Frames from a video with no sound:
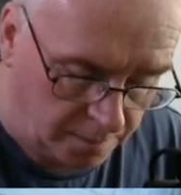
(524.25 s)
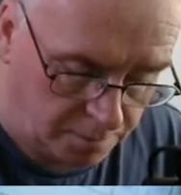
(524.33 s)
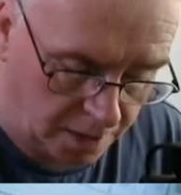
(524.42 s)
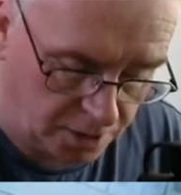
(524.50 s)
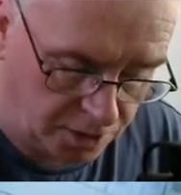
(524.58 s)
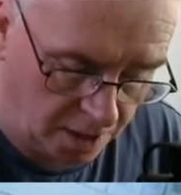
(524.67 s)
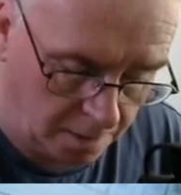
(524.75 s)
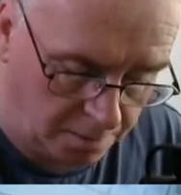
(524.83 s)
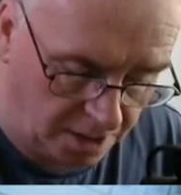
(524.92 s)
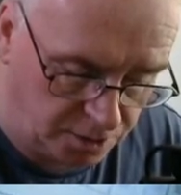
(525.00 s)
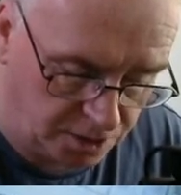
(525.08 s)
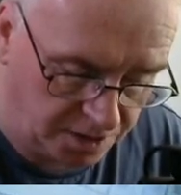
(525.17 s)
Press
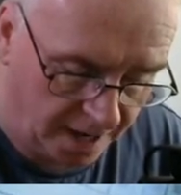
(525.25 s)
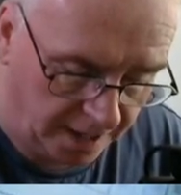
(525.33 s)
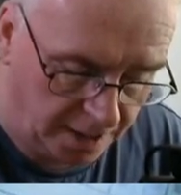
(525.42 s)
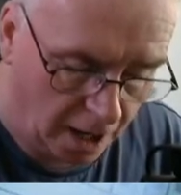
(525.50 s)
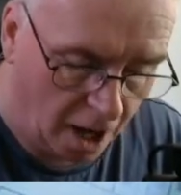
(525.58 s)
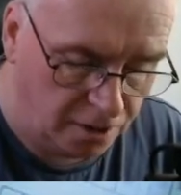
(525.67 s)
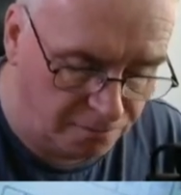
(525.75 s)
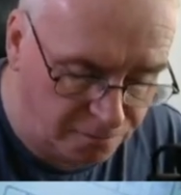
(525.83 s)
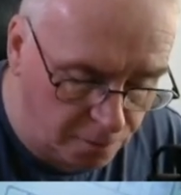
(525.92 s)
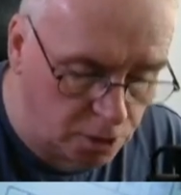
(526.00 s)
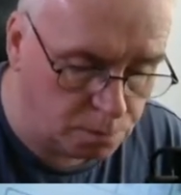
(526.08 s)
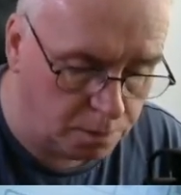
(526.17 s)
calibrate again, and the
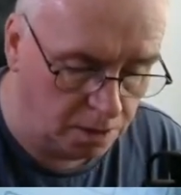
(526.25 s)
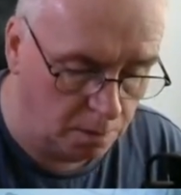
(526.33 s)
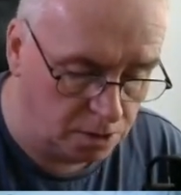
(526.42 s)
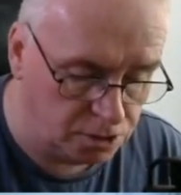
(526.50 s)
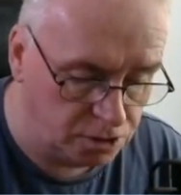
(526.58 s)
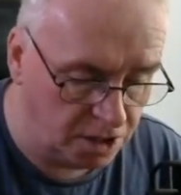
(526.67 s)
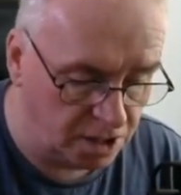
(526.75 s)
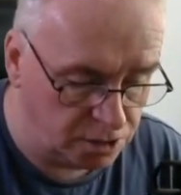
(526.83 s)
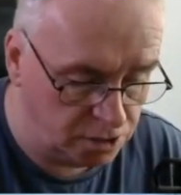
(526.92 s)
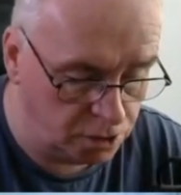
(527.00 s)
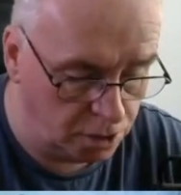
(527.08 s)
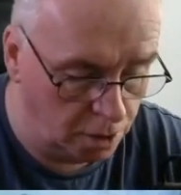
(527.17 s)
first one it wants to test
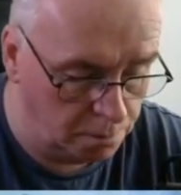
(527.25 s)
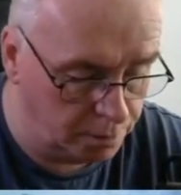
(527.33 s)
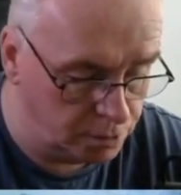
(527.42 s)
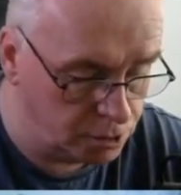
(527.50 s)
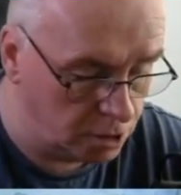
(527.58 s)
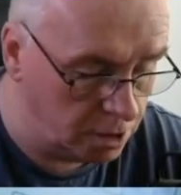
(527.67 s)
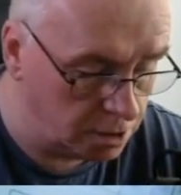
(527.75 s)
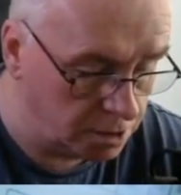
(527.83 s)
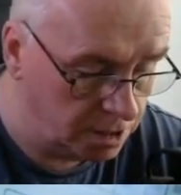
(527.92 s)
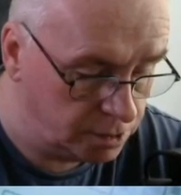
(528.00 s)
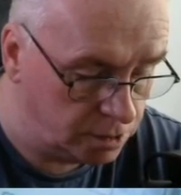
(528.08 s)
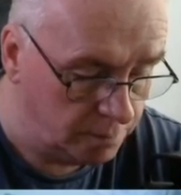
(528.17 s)
is the open
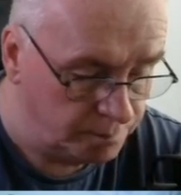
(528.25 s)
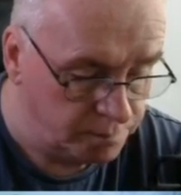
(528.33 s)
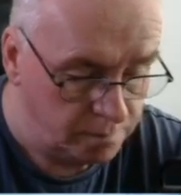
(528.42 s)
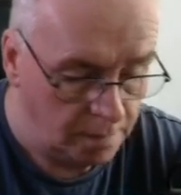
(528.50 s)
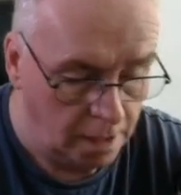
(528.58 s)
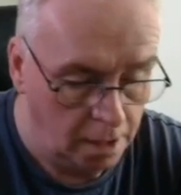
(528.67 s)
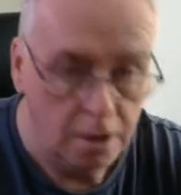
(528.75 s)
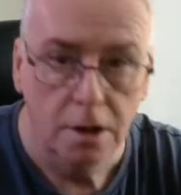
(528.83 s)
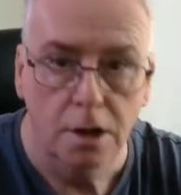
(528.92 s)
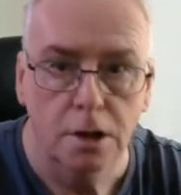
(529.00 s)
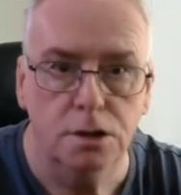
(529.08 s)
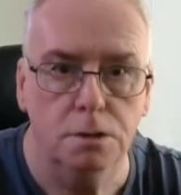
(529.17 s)
circuit.
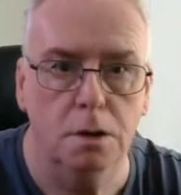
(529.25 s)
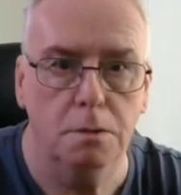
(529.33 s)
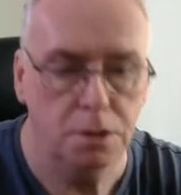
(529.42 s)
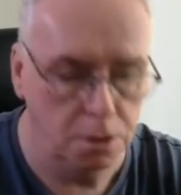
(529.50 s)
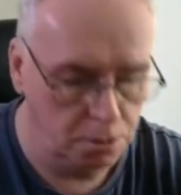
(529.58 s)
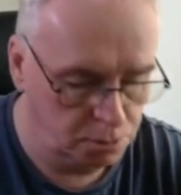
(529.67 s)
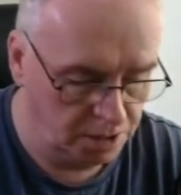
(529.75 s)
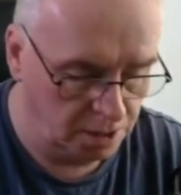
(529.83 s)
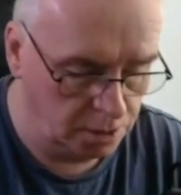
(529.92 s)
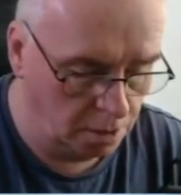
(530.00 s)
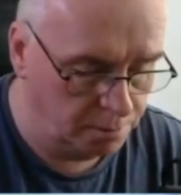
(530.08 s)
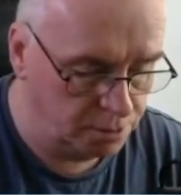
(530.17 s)
So what we do is we get
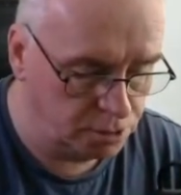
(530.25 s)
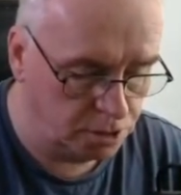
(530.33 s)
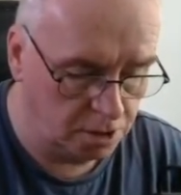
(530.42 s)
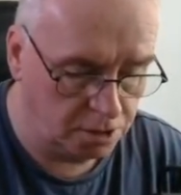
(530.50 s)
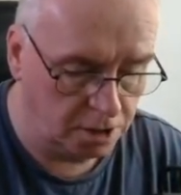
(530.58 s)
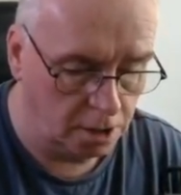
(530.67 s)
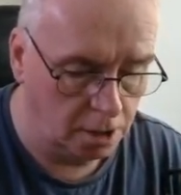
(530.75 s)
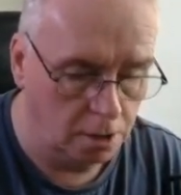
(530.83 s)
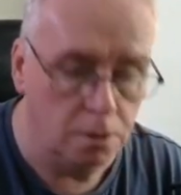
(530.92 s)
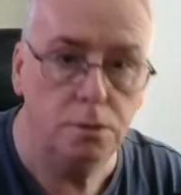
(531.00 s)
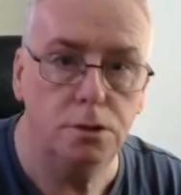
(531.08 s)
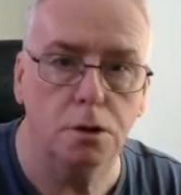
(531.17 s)
the open circuit
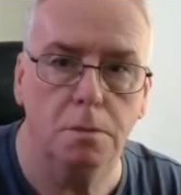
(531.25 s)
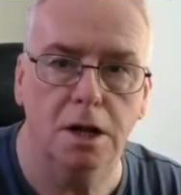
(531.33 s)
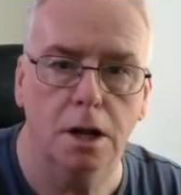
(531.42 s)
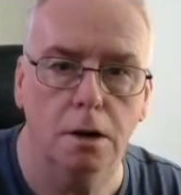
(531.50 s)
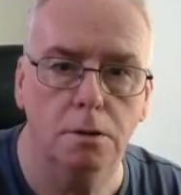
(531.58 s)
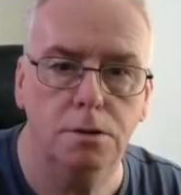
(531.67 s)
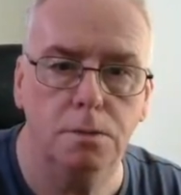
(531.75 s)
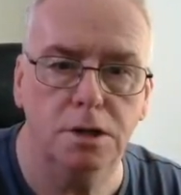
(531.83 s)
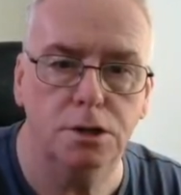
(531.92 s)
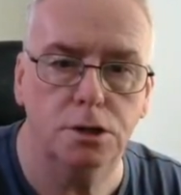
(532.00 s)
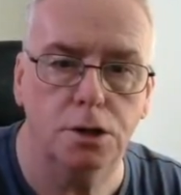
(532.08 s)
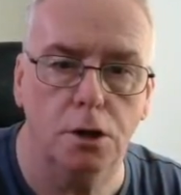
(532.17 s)
load, dummy load,
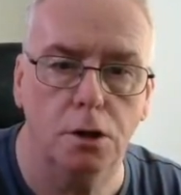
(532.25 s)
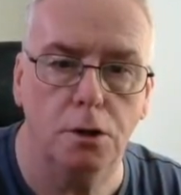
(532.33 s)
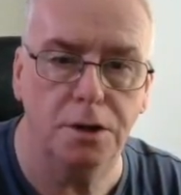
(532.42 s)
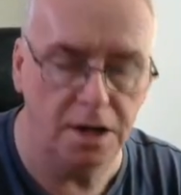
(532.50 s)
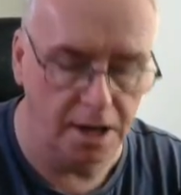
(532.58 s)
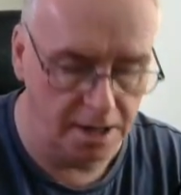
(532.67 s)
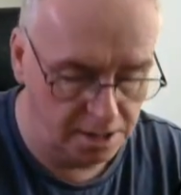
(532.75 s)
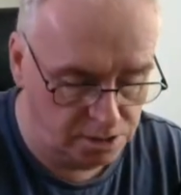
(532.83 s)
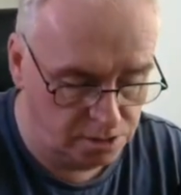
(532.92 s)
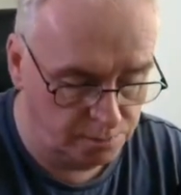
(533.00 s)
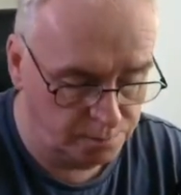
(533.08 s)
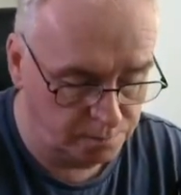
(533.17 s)
which has got nothing in it,